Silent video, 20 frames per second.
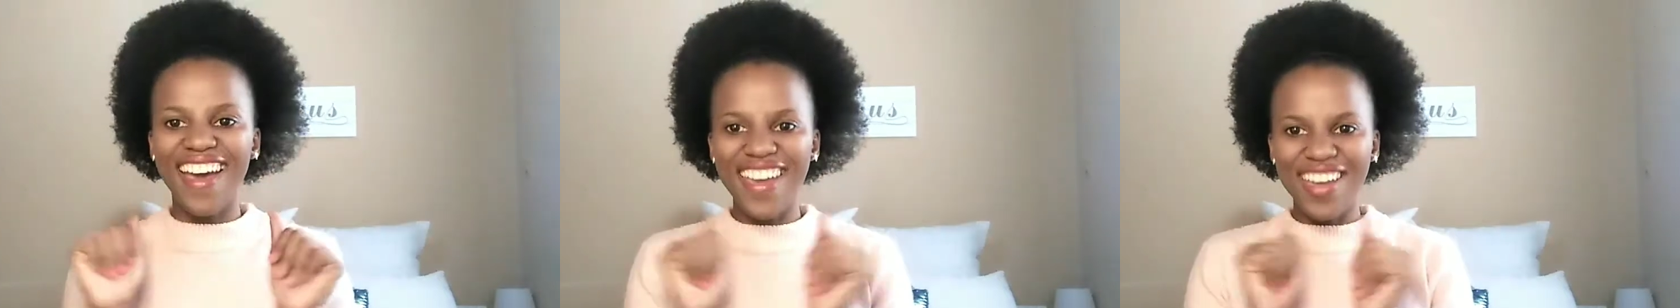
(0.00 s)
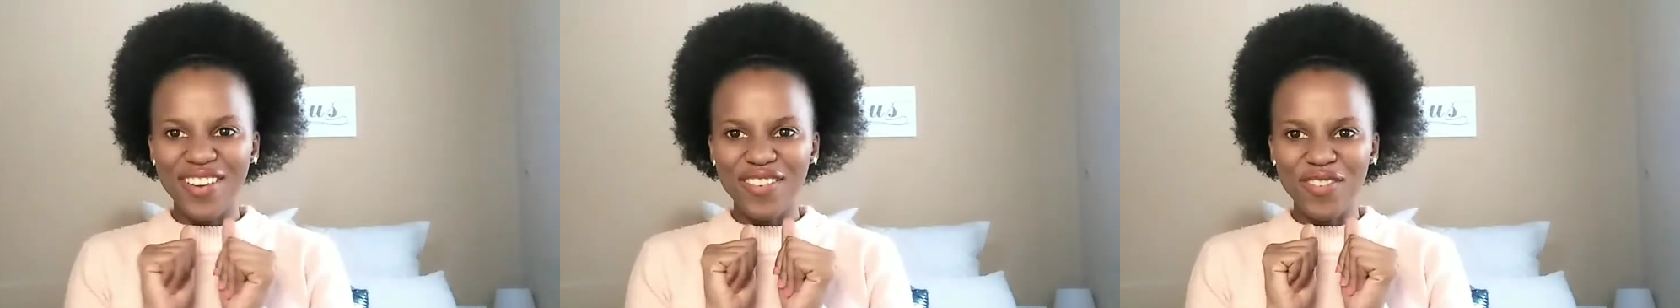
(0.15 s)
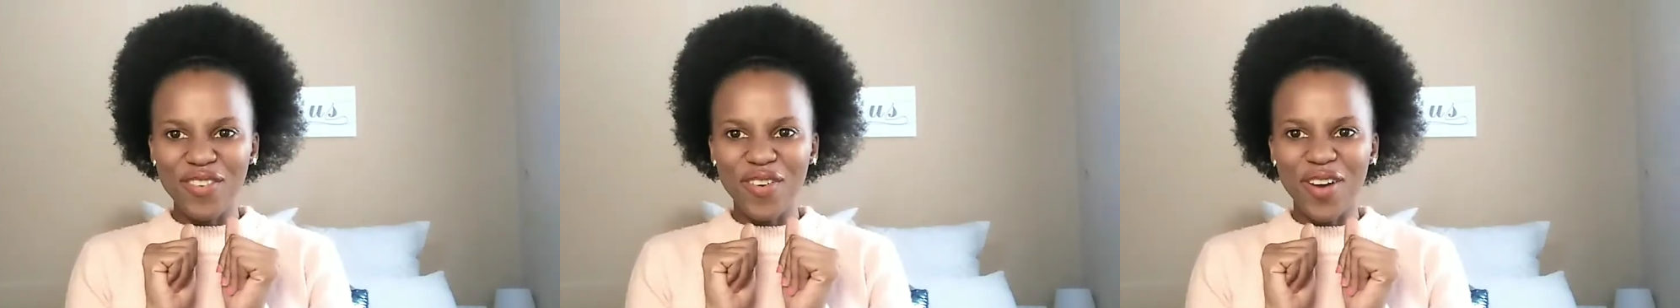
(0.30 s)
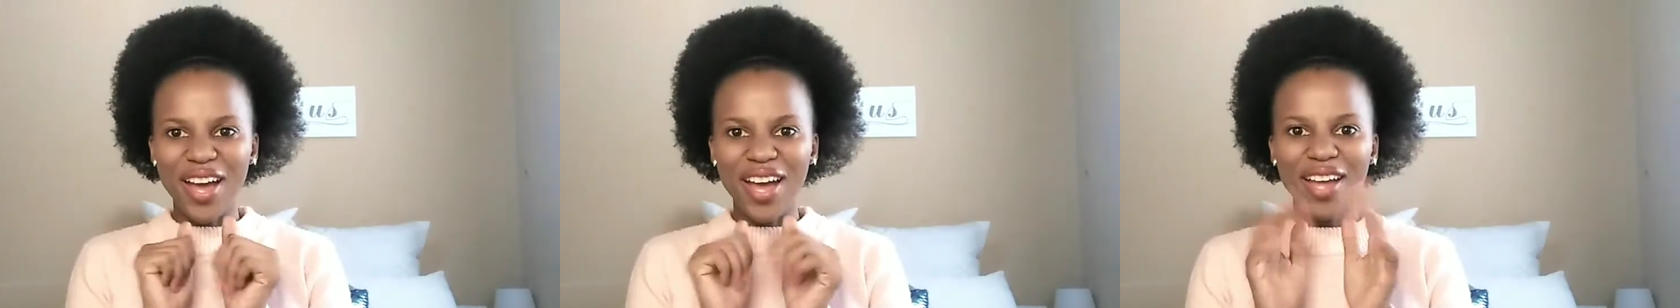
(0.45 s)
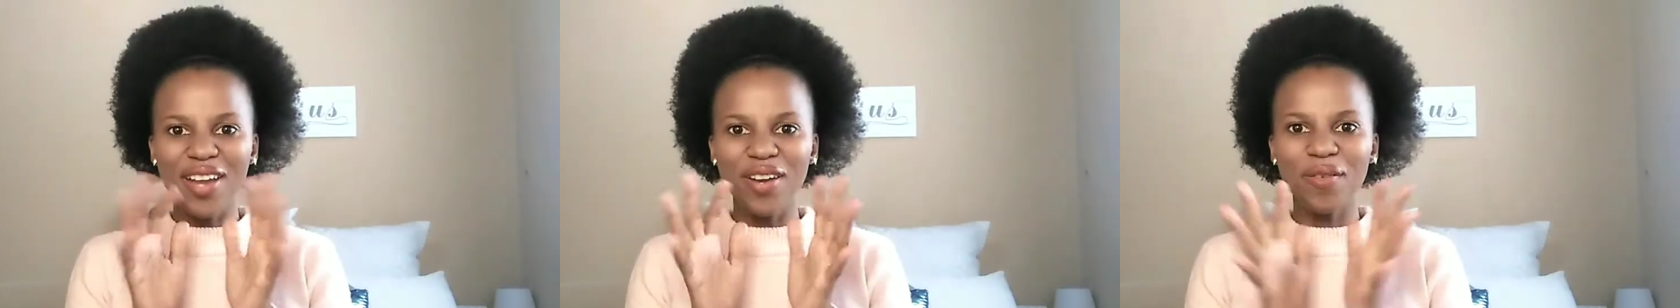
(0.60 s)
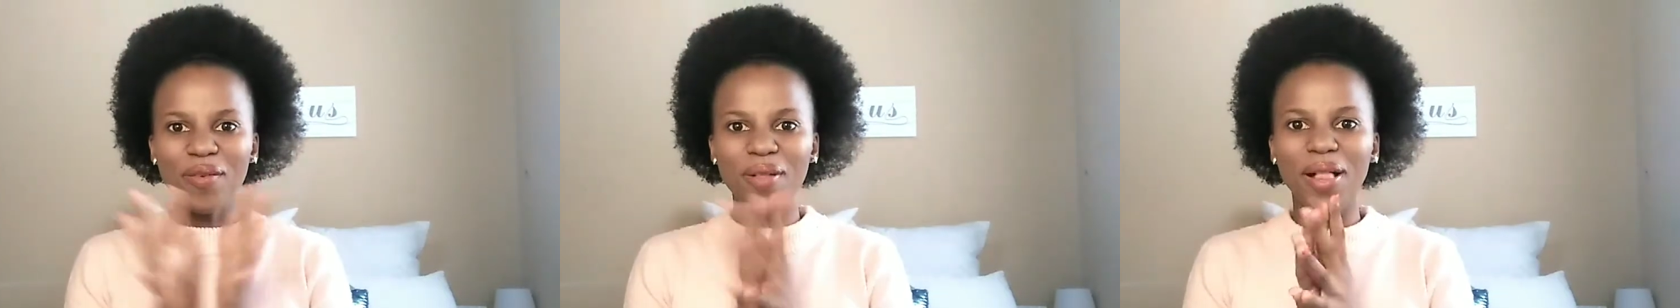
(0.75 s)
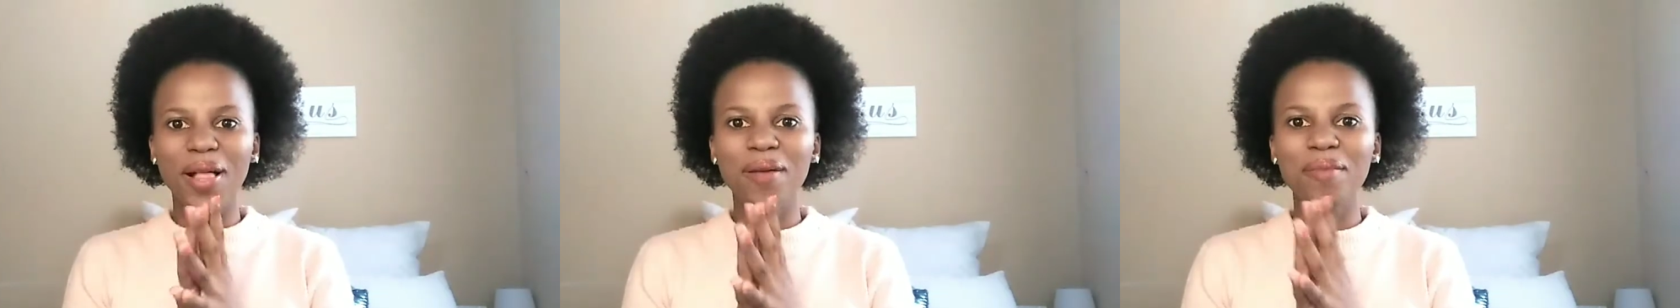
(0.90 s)
everyone,
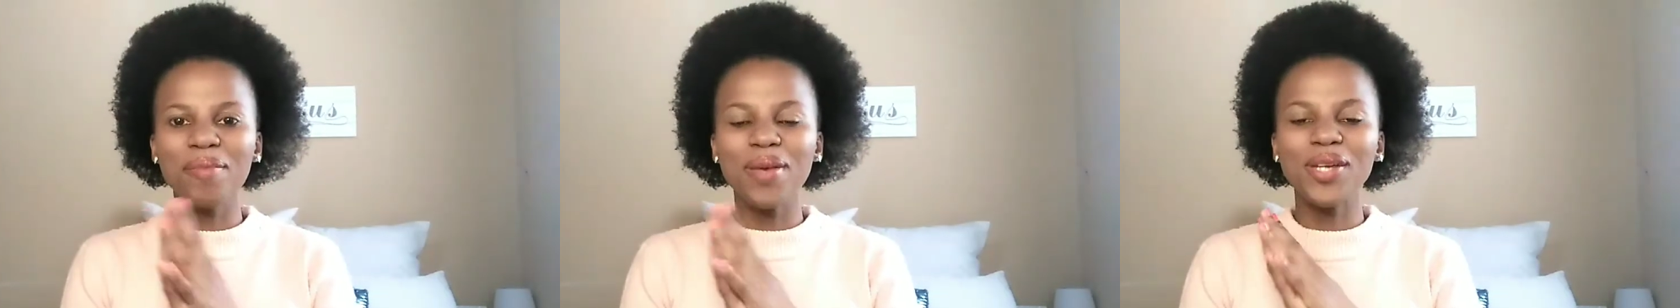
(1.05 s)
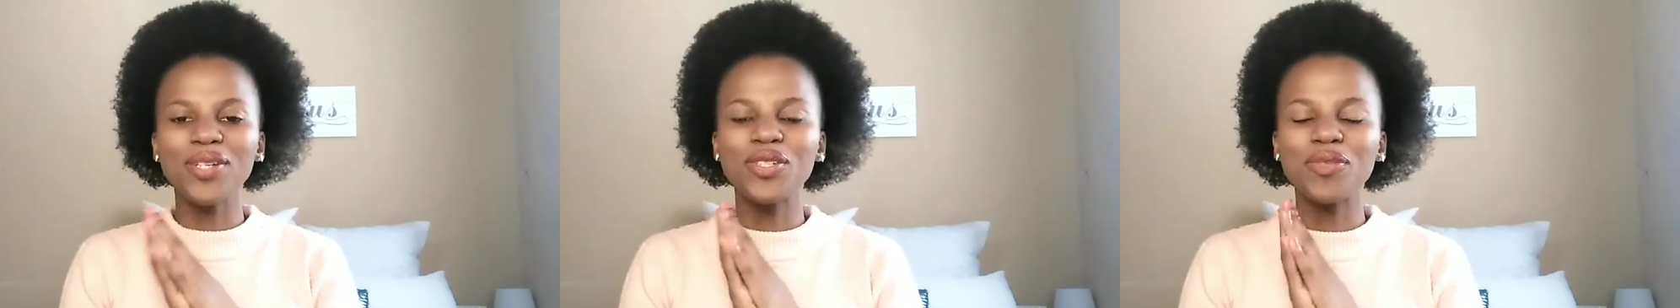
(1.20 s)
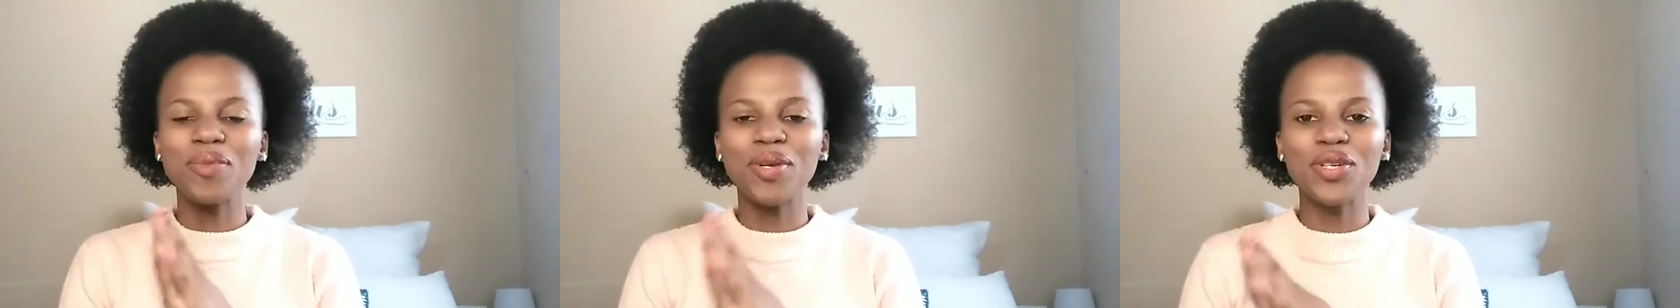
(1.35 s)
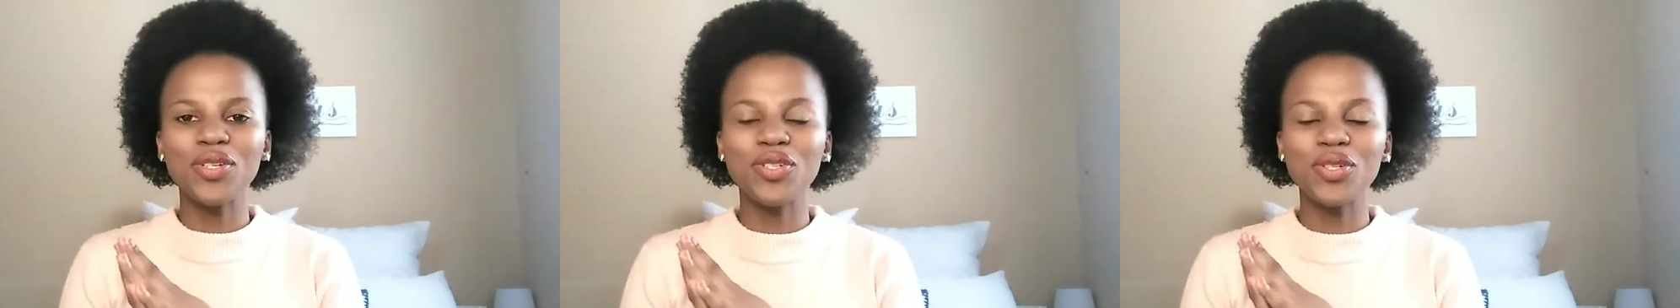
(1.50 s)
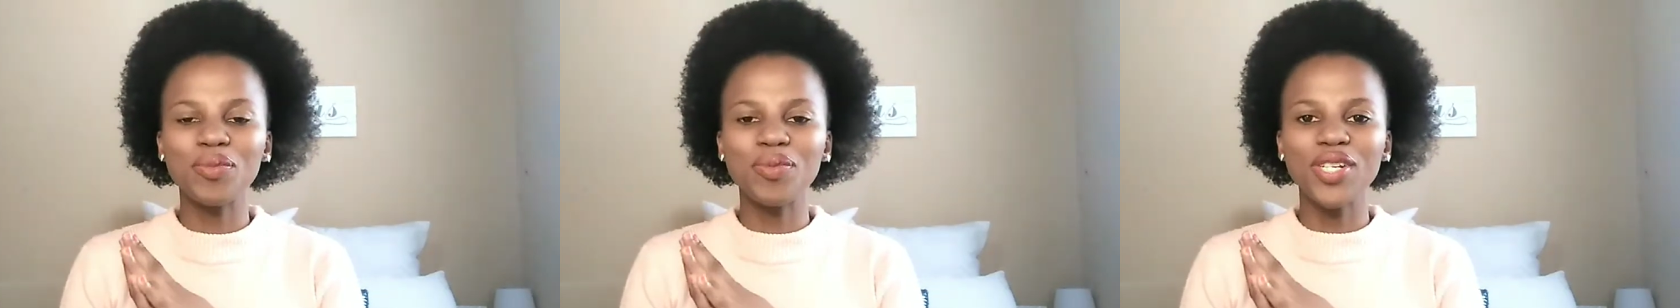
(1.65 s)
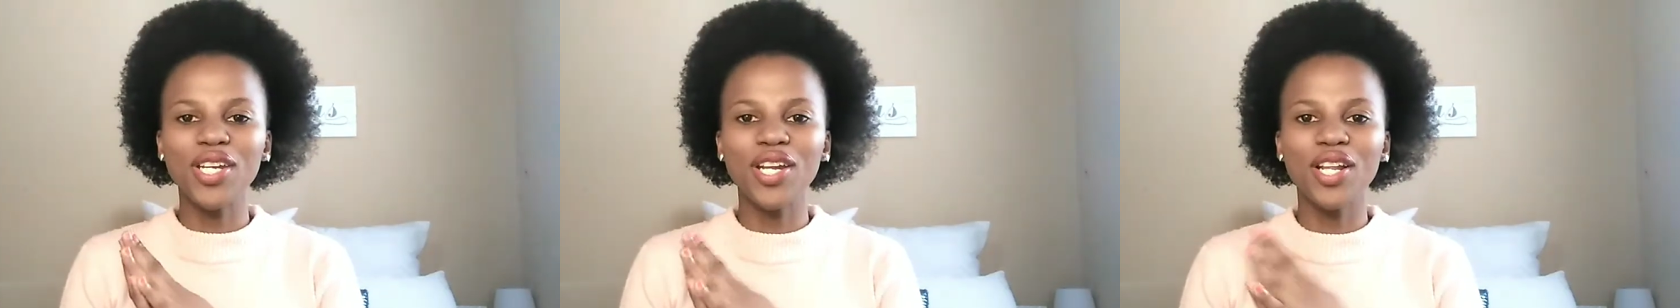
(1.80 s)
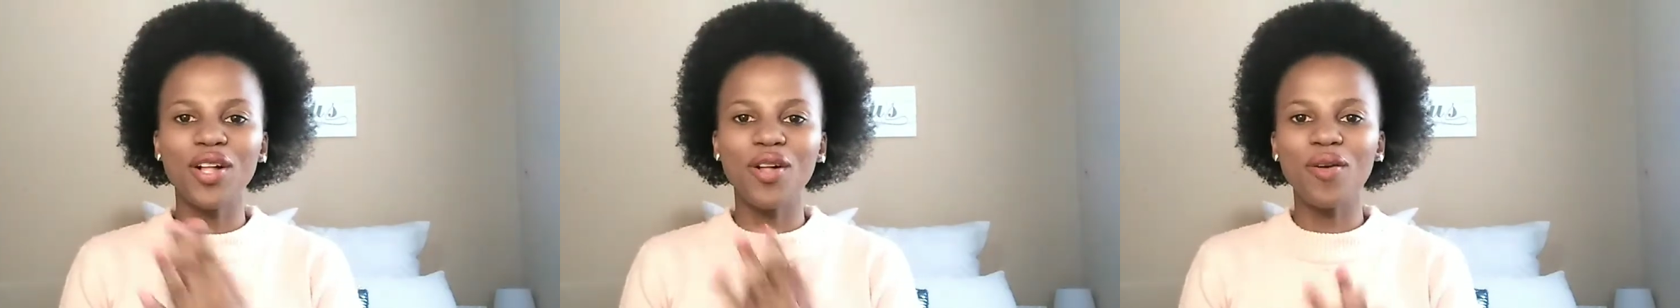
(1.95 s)
welcome back to my YouTube
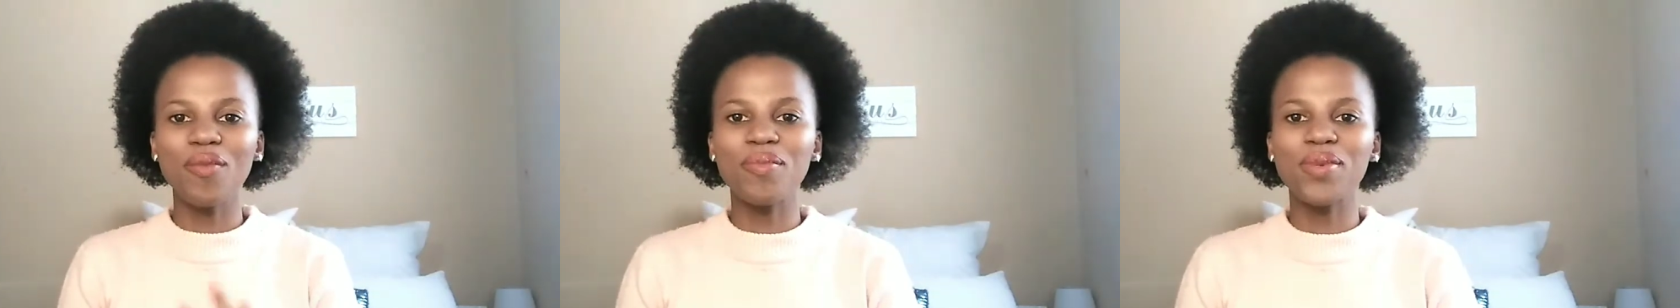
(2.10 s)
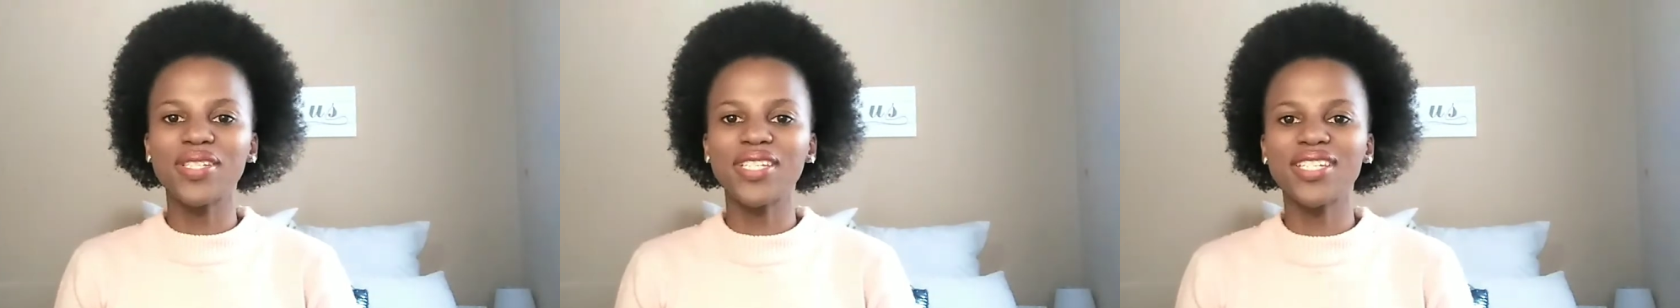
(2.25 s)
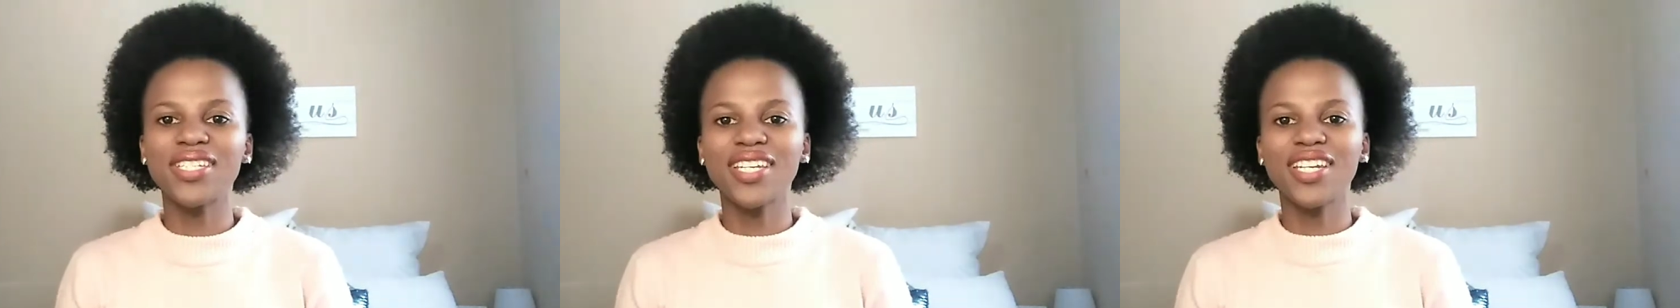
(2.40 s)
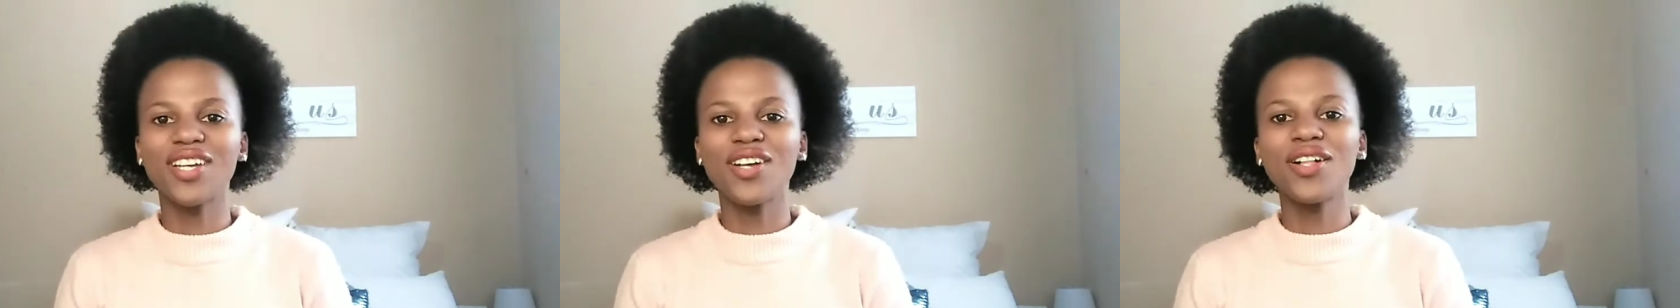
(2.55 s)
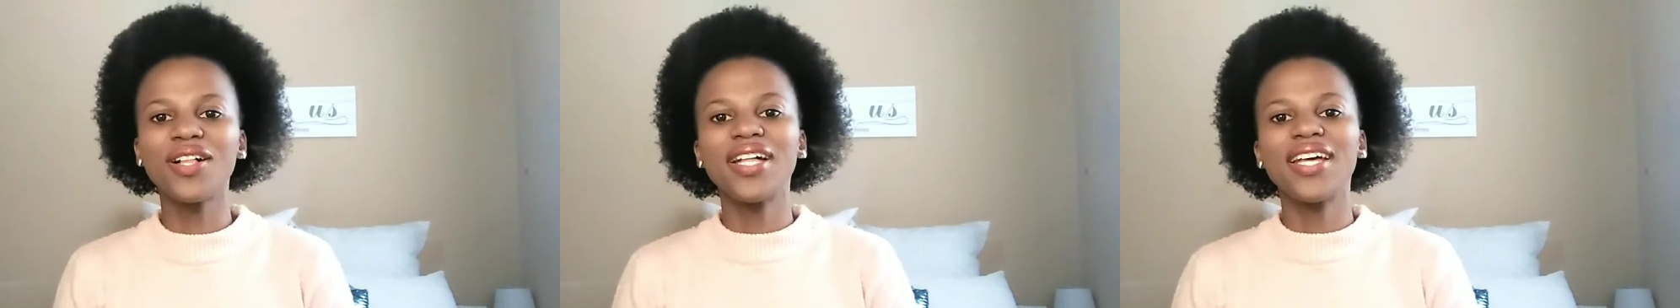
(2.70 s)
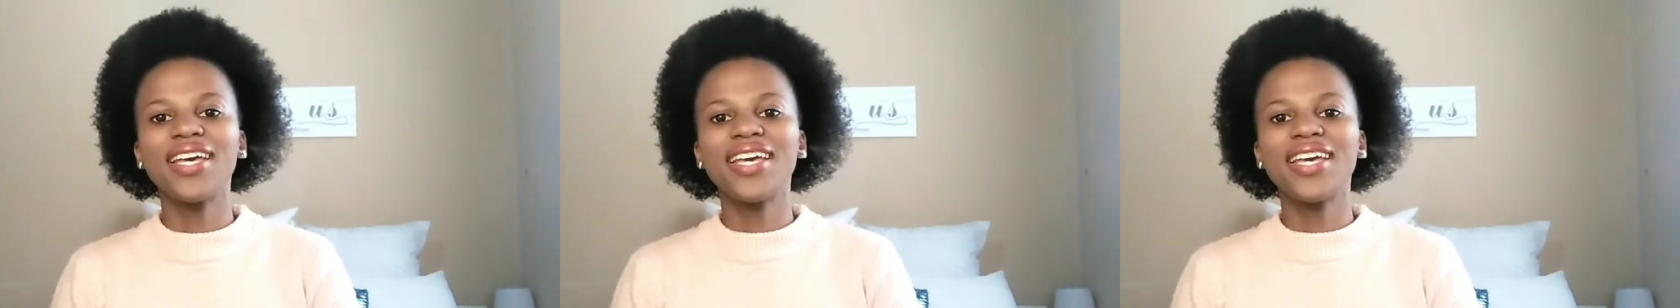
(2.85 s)
channel called Business I Know.